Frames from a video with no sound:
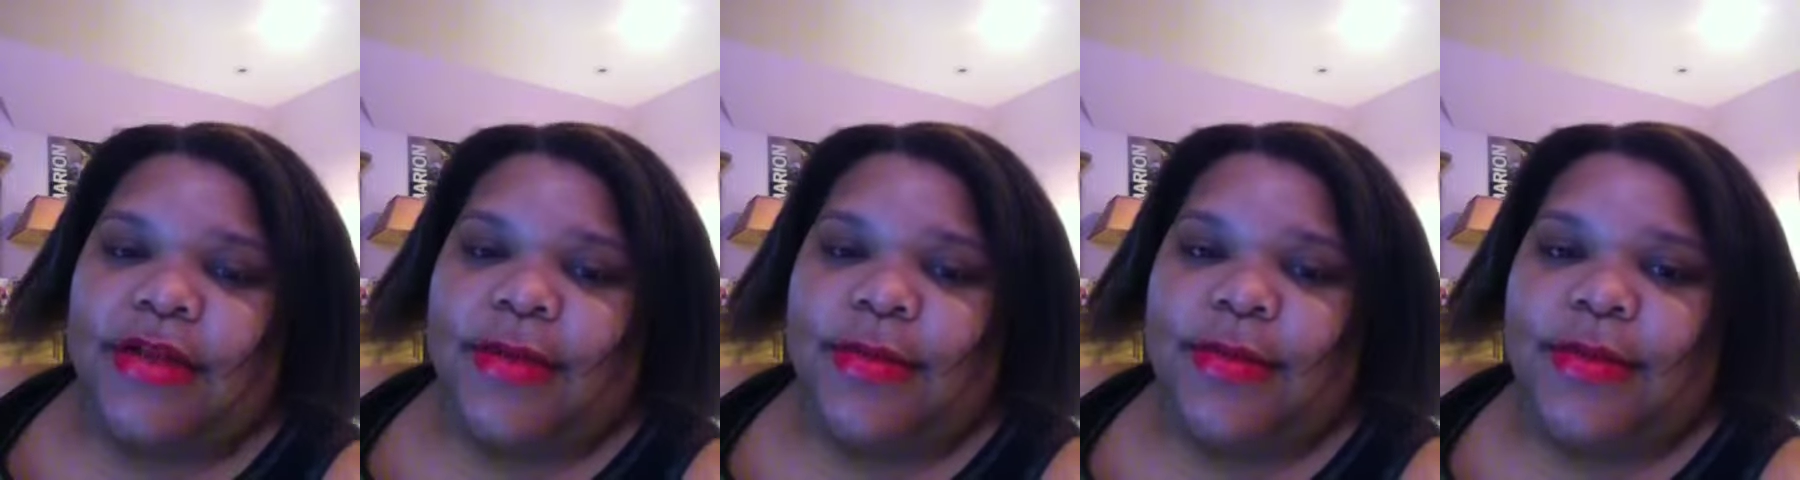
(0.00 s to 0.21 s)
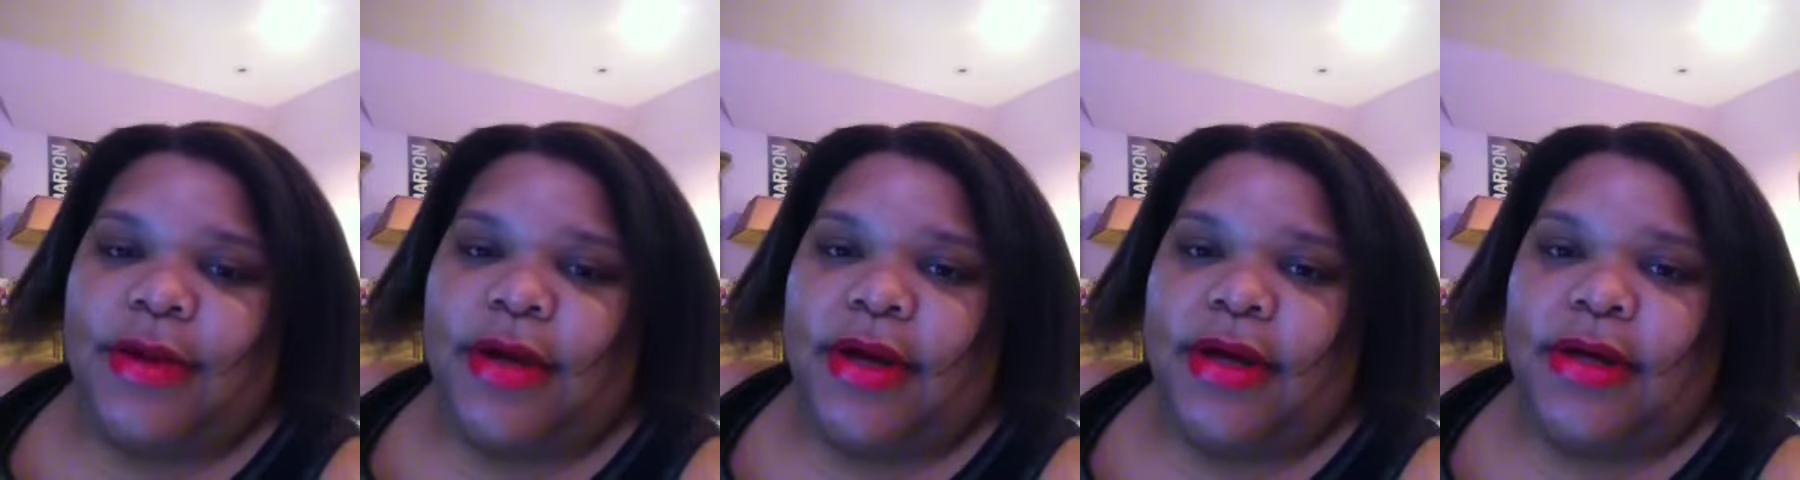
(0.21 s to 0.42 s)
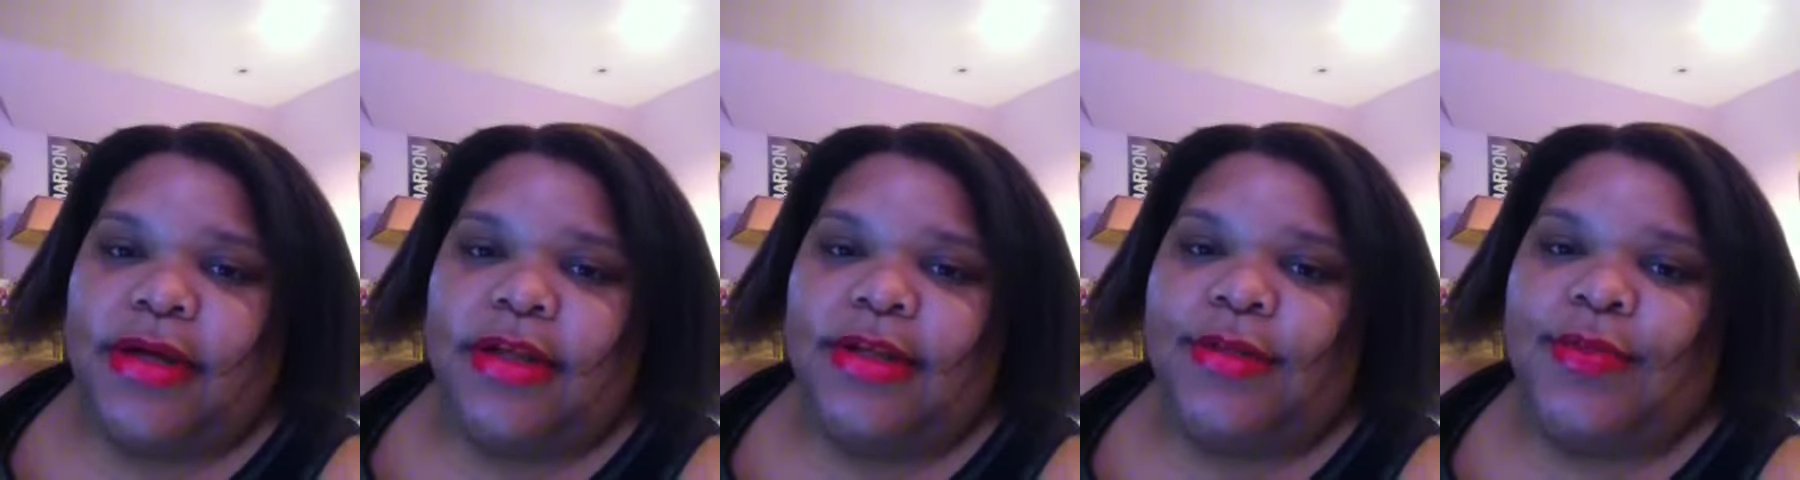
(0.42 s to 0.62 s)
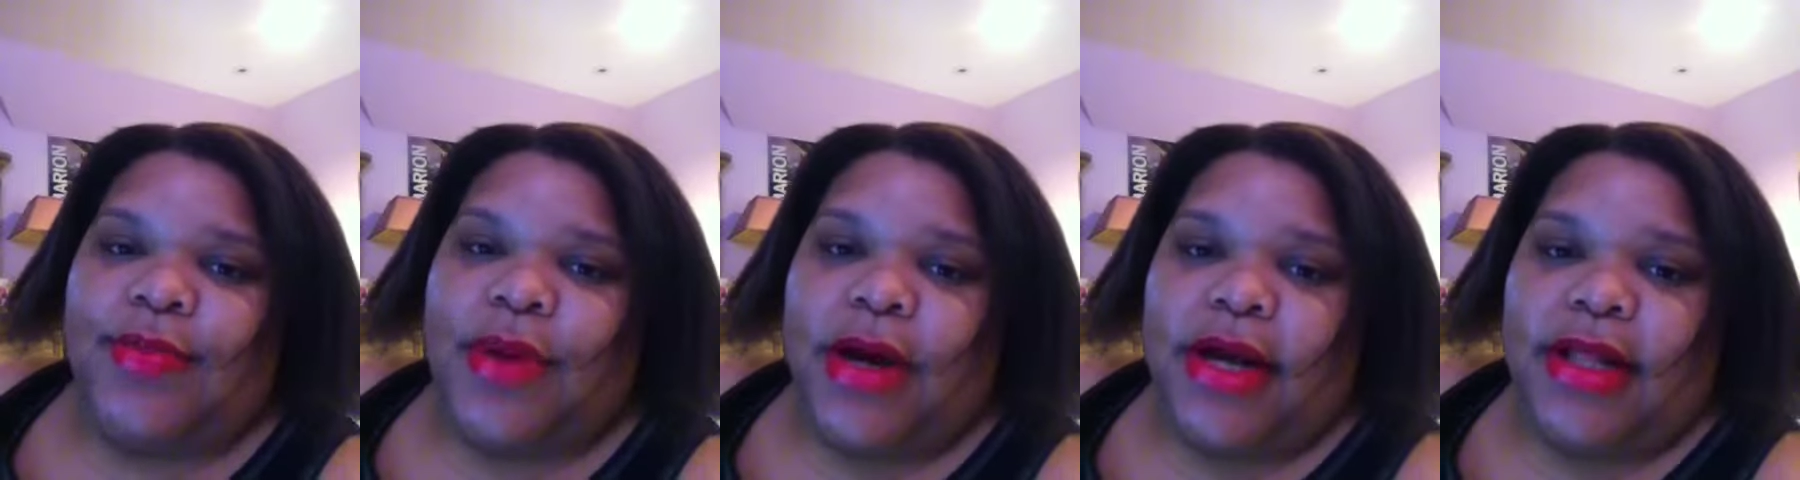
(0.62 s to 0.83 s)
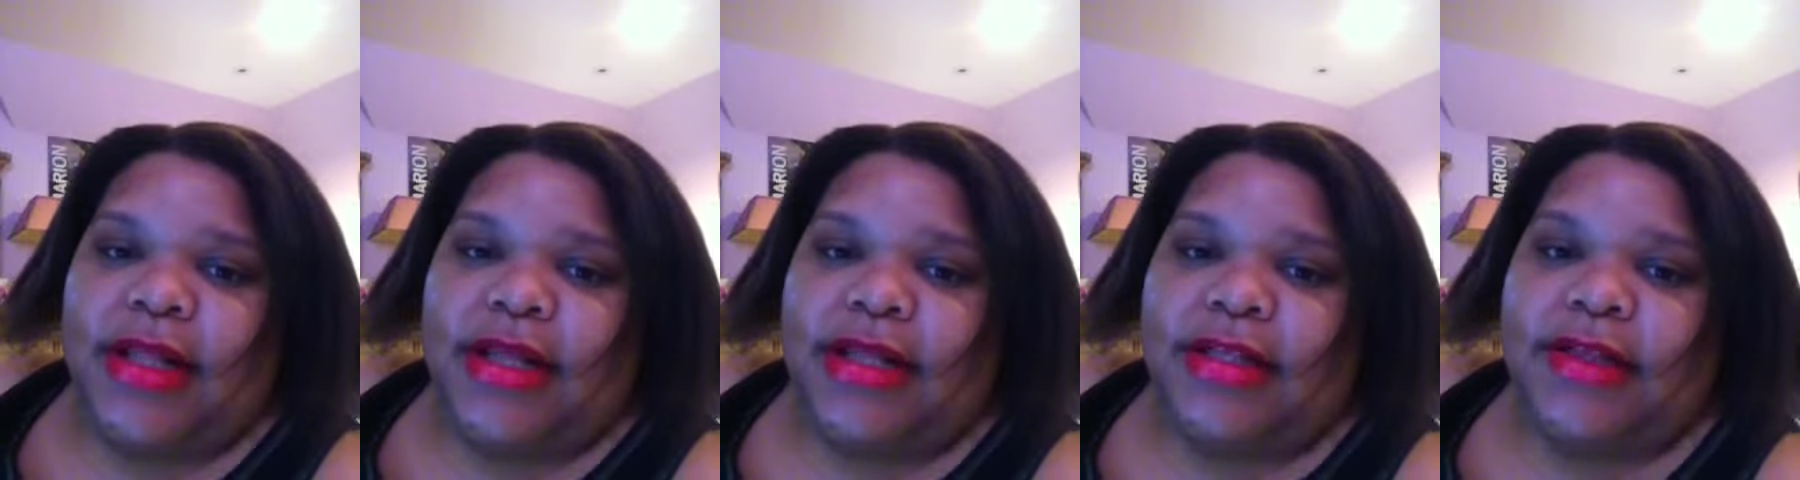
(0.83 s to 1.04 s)

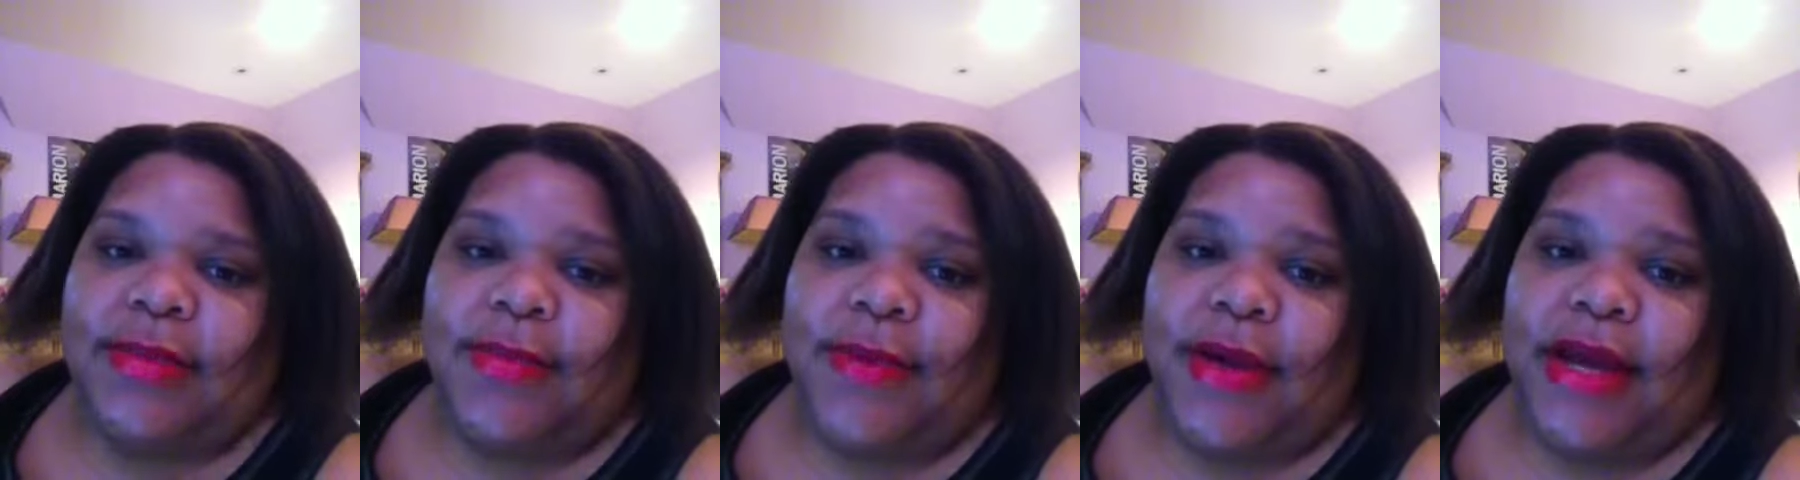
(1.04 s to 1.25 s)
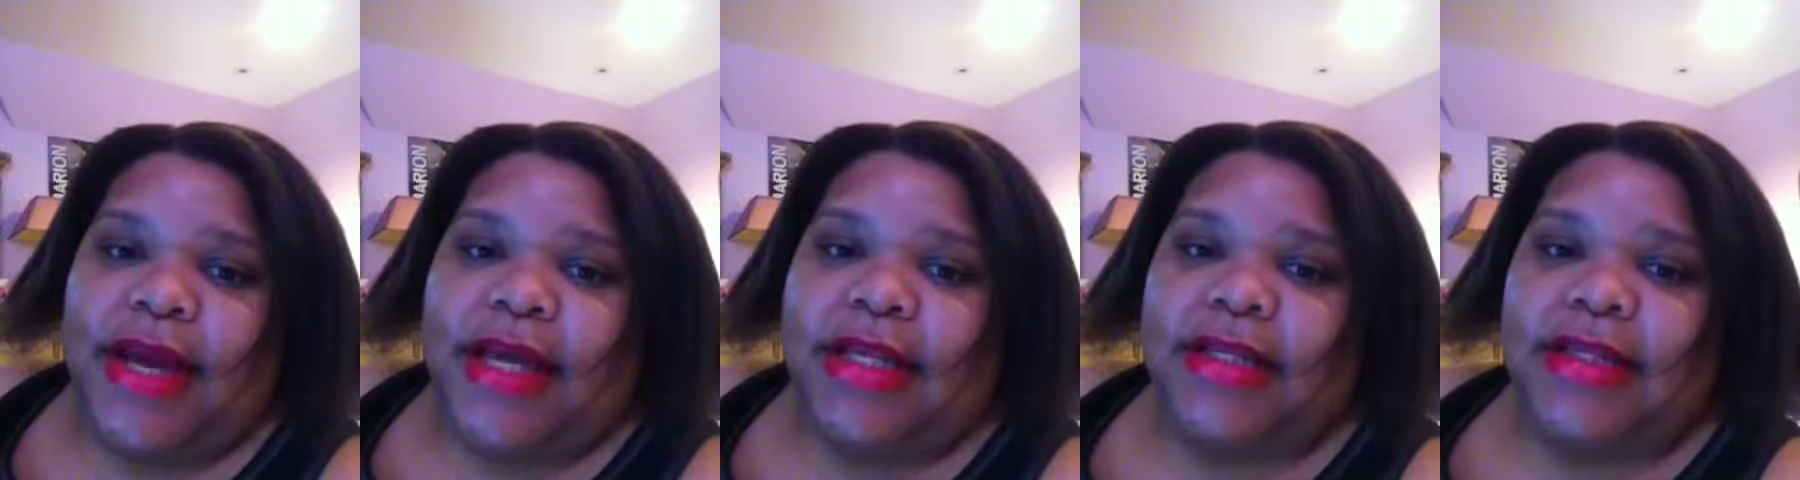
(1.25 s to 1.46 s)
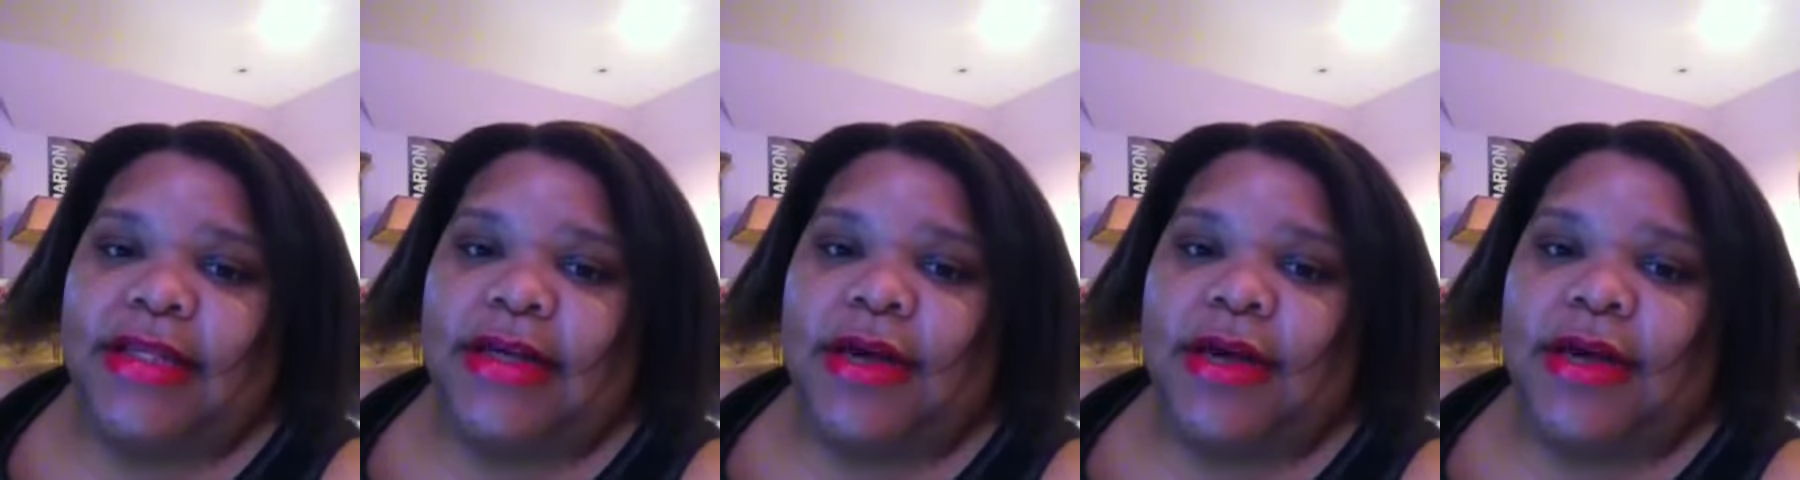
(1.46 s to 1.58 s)
buckling his pants.